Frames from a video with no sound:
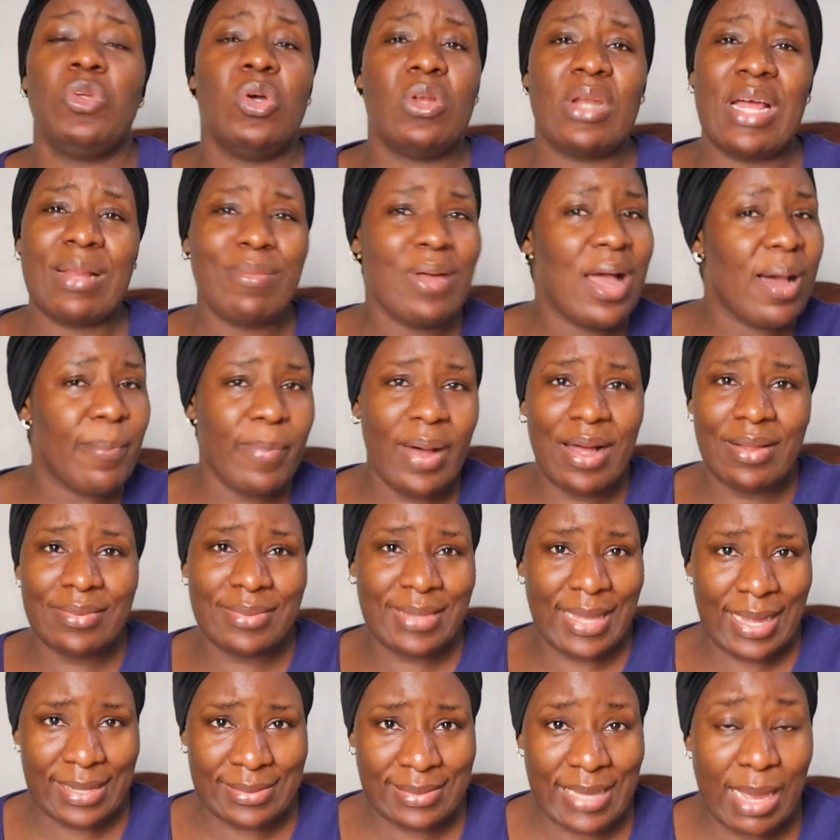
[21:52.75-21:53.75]
No, I'm not
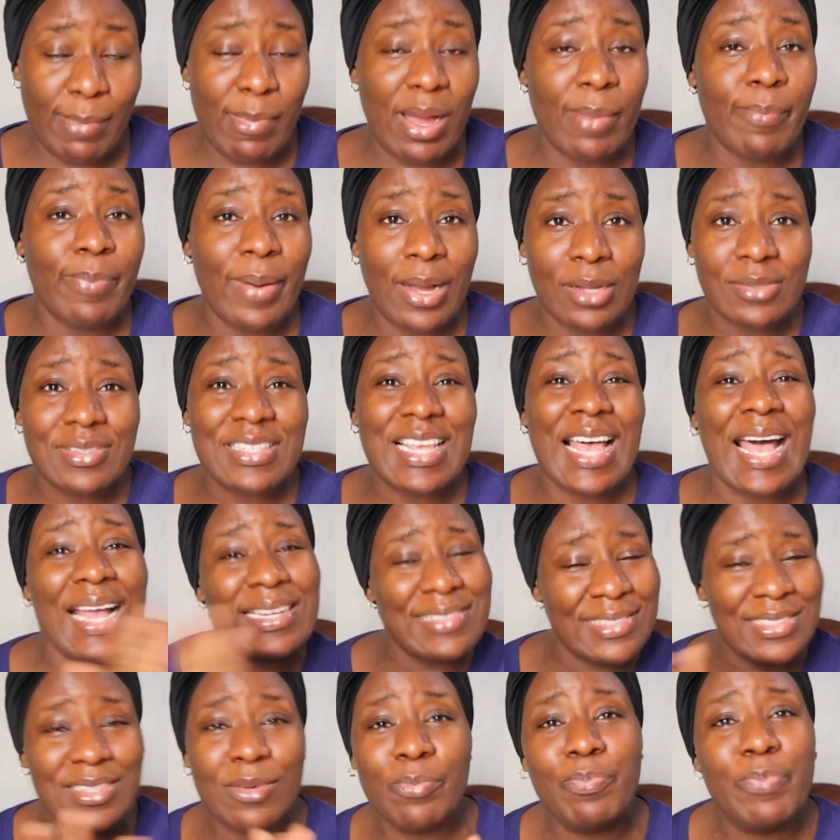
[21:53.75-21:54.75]
about that. I'm about
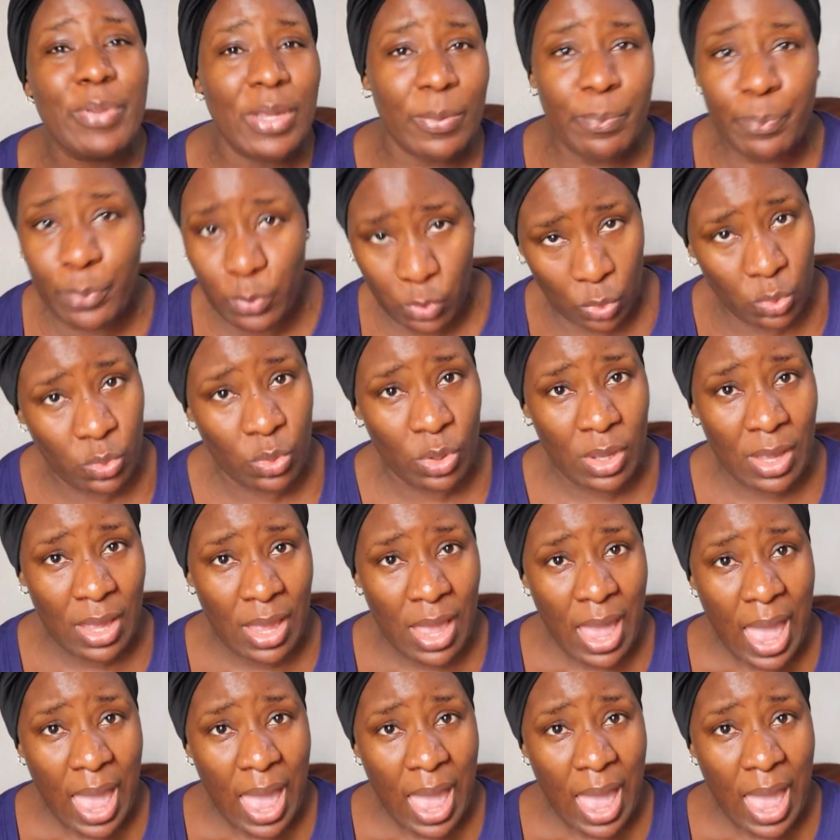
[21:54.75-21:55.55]
catching people.